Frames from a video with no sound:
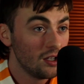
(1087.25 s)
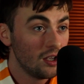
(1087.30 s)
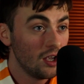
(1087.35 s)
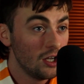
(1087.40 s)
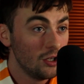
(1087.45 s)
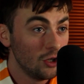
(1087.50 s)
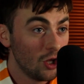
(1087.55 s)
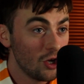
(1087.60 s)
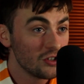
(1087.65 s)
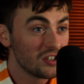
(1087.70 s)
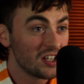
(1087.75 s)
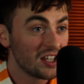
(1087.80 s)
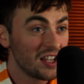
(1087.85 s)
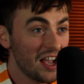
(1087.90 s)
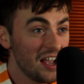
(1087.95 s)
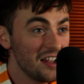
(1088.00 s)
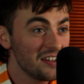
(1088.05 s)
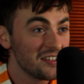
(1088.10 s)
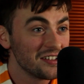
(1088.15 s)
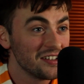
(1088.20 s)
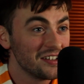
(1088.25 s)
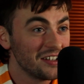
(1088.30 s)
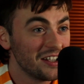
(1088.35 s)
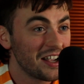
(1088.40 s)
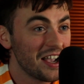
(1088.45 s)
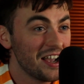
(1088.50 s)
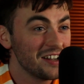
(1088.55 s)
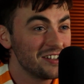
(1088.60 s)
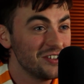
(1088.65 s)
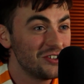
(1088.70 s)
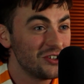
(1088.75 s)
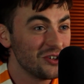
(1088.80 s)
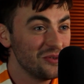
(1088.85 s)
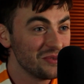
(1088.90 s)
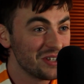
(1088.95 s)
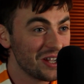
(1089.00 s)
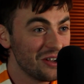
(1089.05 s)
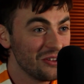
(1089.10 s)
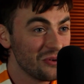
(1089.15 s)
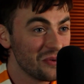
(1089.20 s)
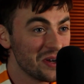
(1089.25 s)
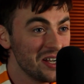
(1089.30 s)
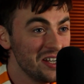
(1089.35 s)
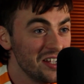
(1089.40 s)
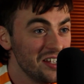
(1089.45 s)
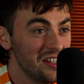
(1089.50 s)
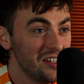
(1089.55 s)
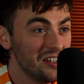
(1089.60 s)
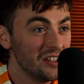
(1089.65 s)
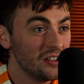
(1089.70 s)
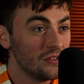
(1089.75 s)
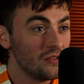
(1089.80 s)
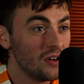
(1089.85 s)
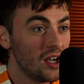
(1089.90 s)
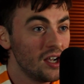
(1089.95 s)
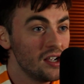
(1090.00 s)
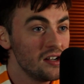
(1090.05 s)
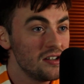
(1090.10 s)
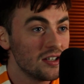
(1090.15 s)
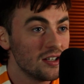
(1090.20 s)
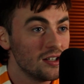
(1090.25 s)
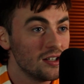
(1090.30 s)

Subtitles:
had lost a cat. A cat had jumped out the window. Right.